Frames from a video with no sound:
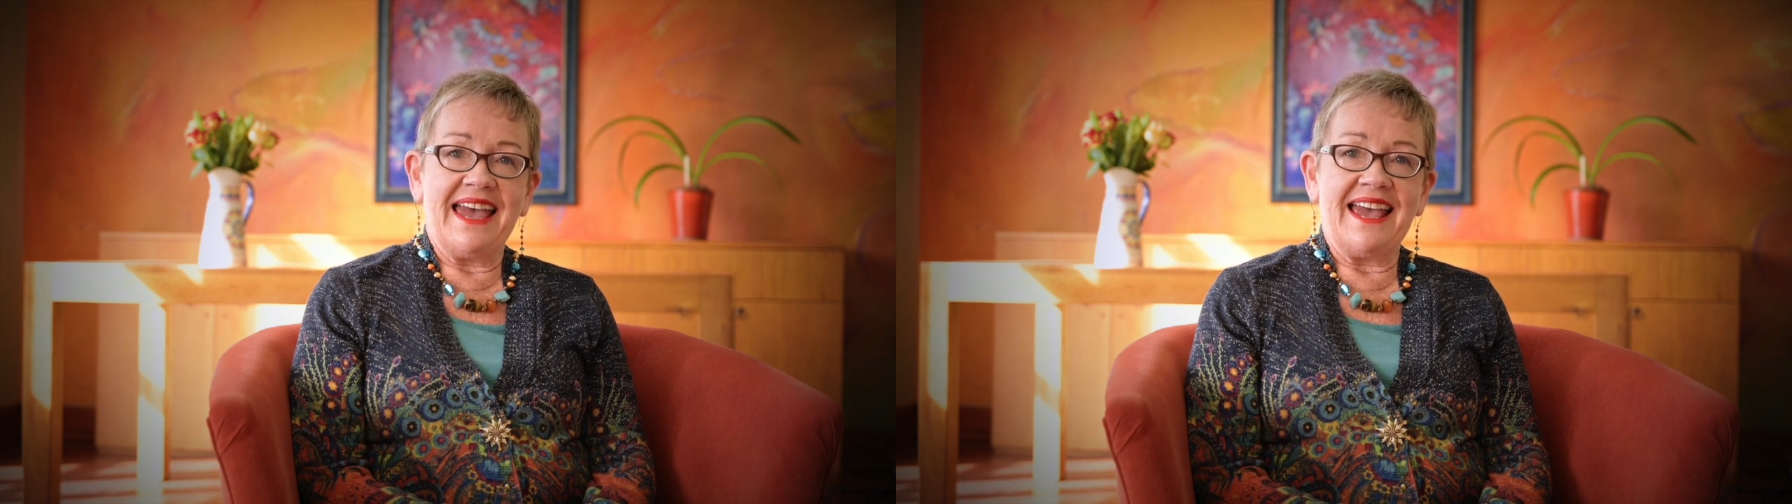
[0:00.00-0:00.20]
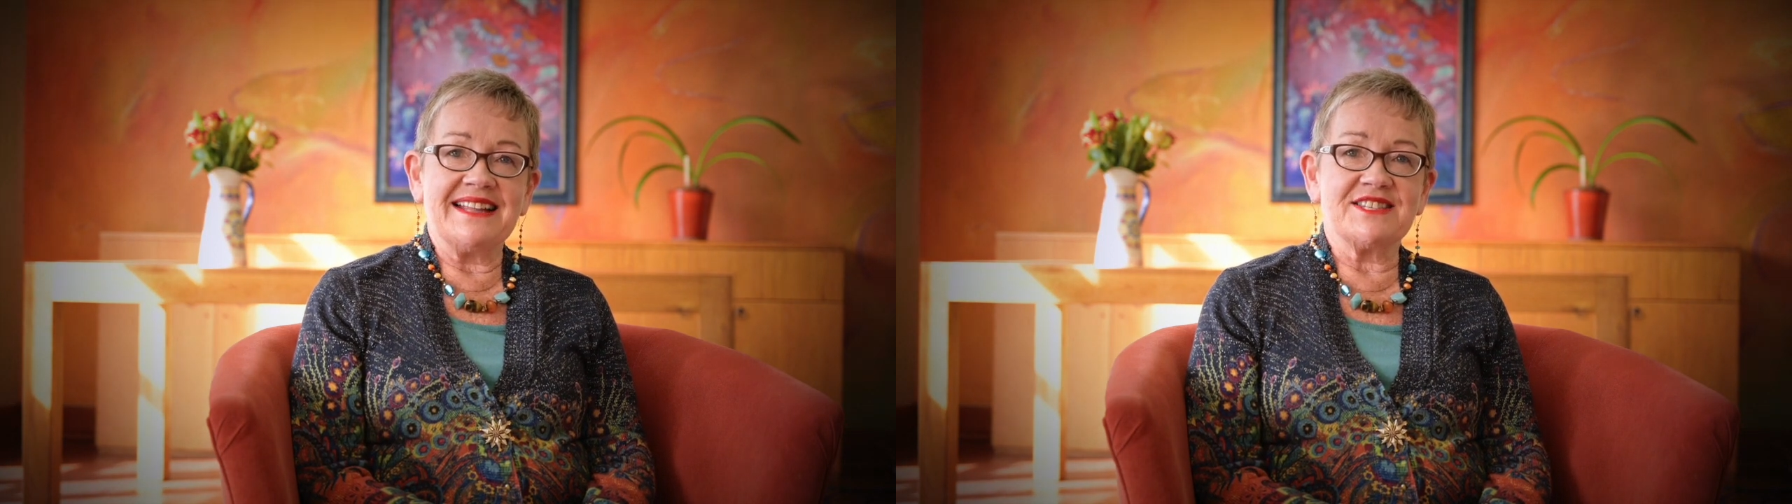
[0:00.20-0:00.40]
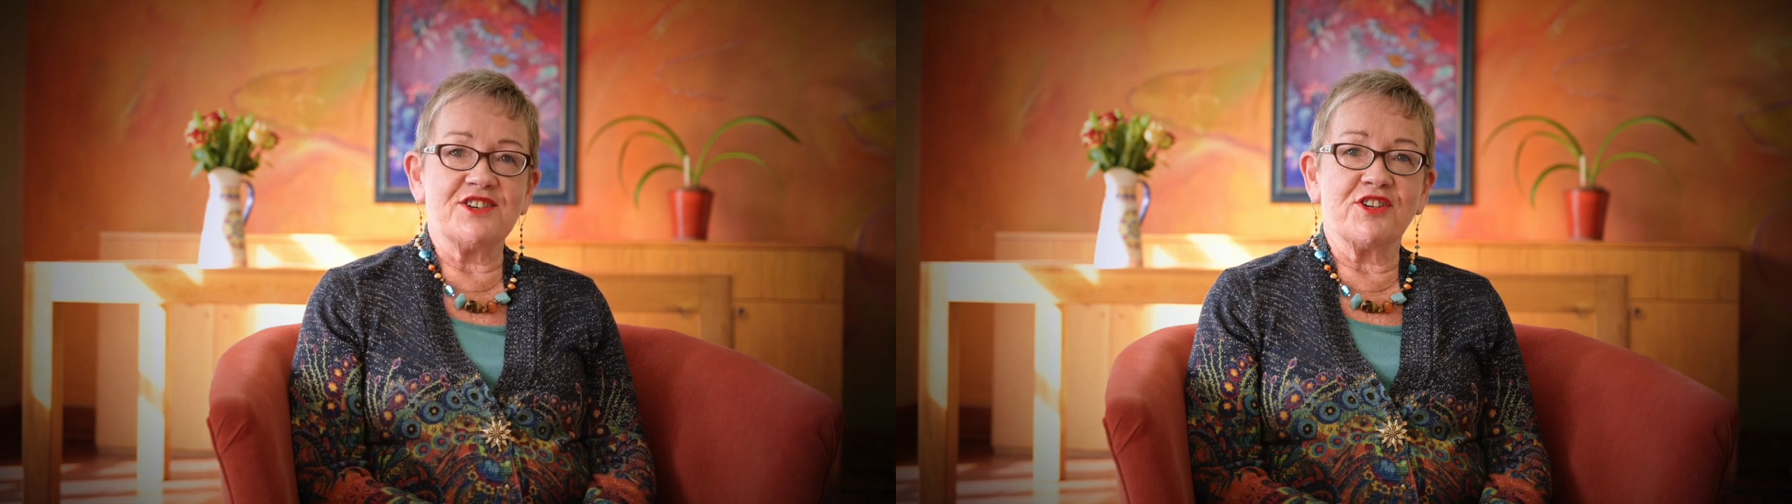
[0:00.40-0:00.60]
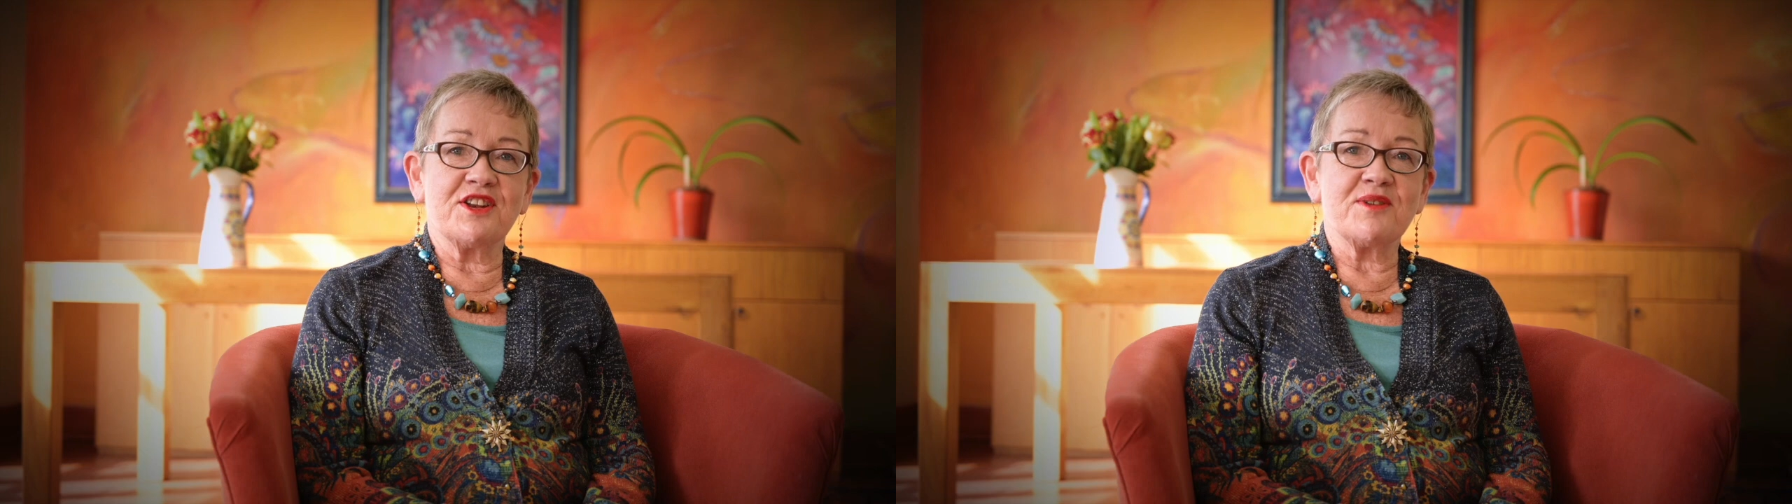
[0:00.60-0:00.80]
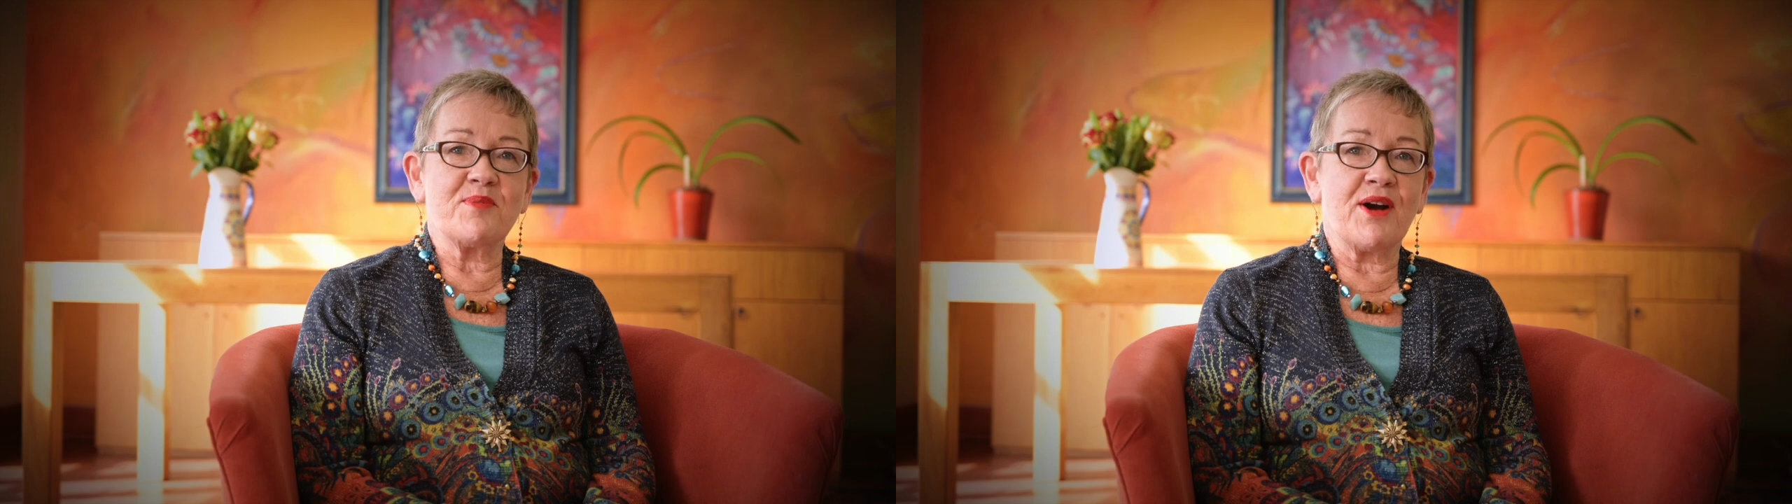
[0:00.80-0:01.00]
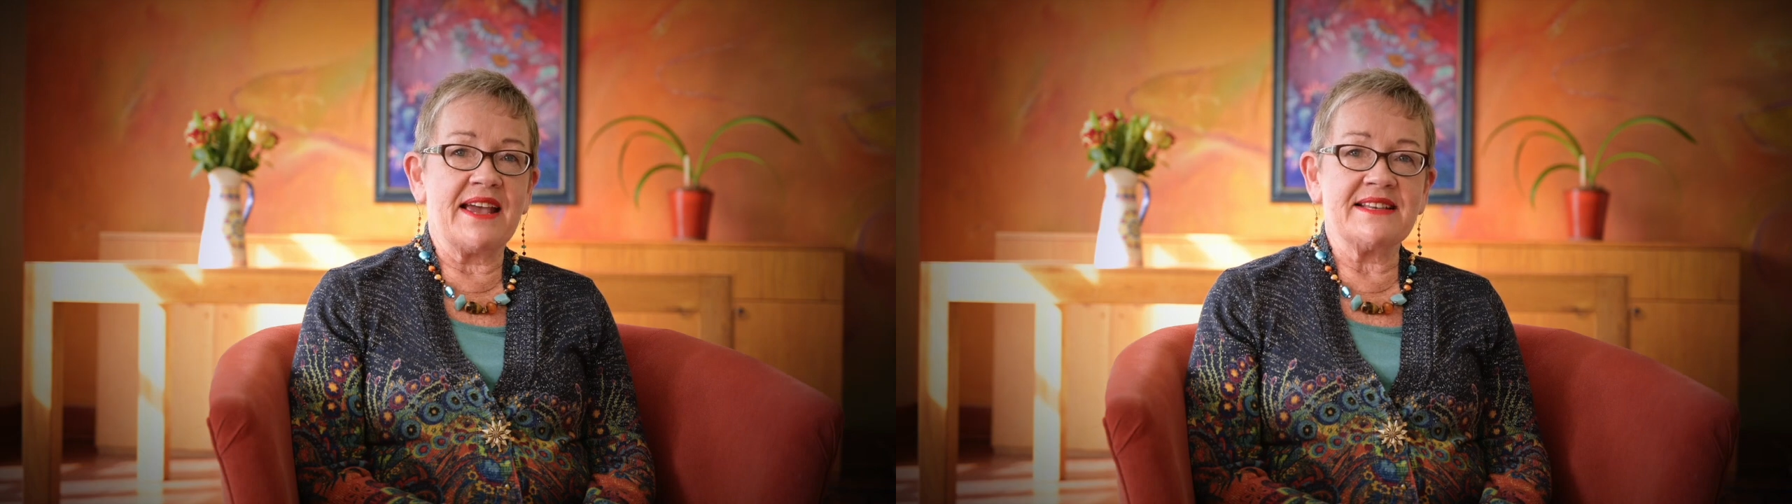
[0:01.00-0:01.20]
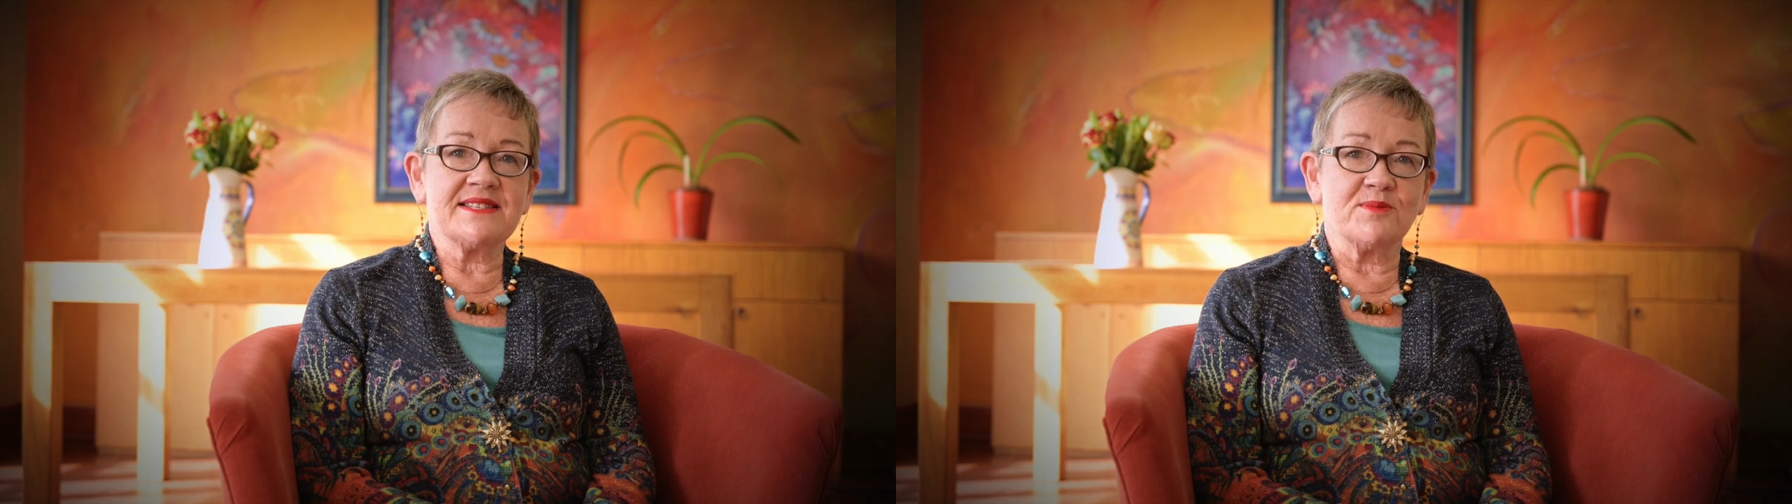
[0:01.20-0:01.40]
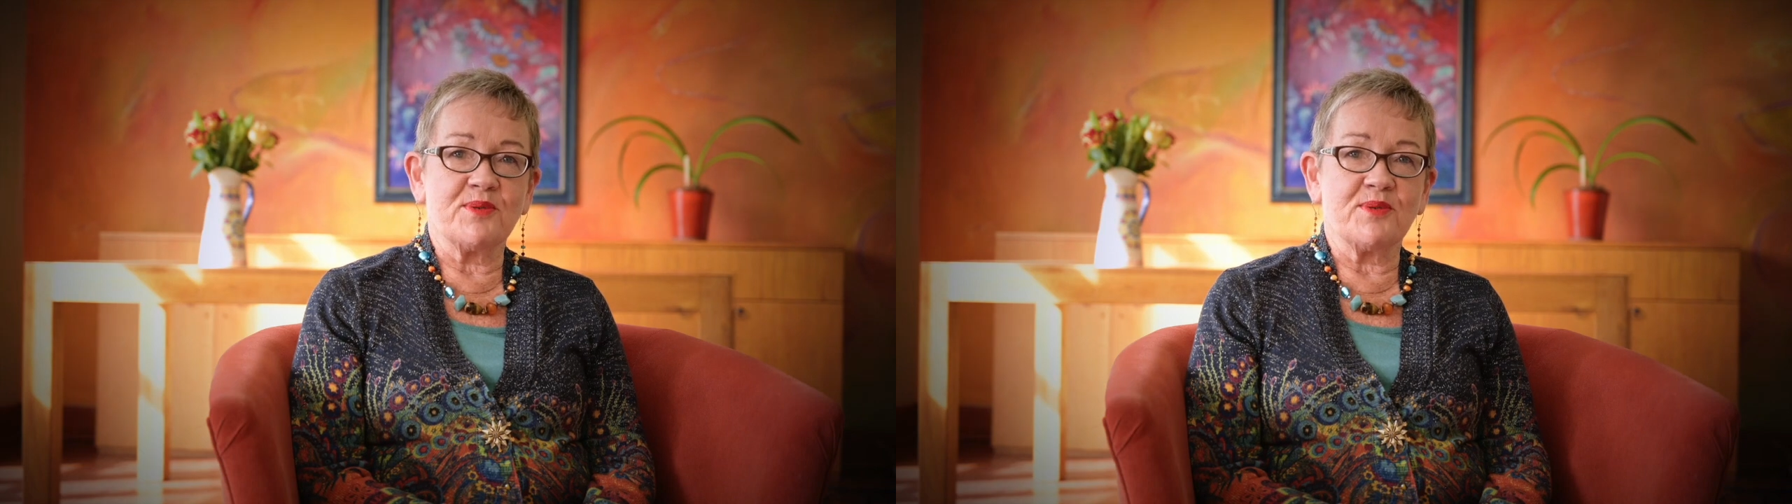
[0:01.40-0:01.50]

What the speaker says: It's not an appraisal